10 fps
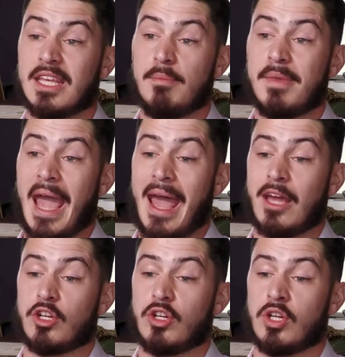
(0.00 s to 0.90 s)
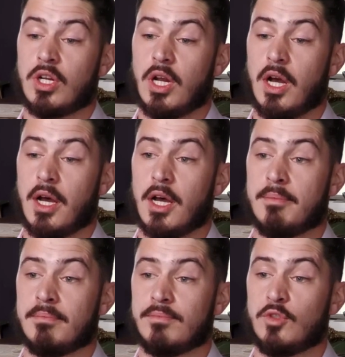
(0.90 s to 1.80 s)
got to keep cash.
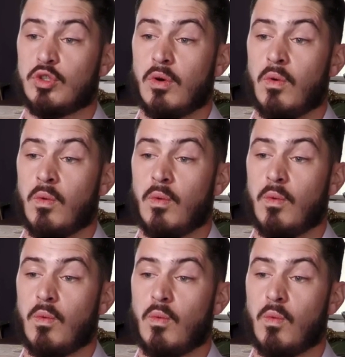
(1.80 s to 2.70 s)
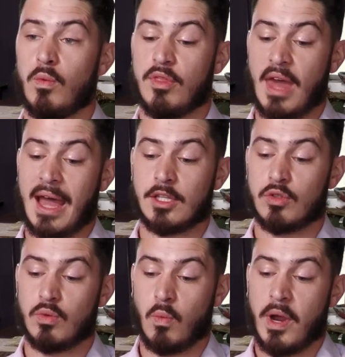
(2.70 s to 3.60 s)
So
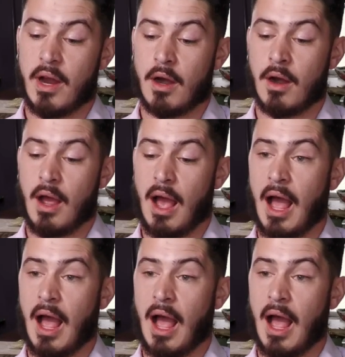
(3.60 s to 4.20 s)
that's where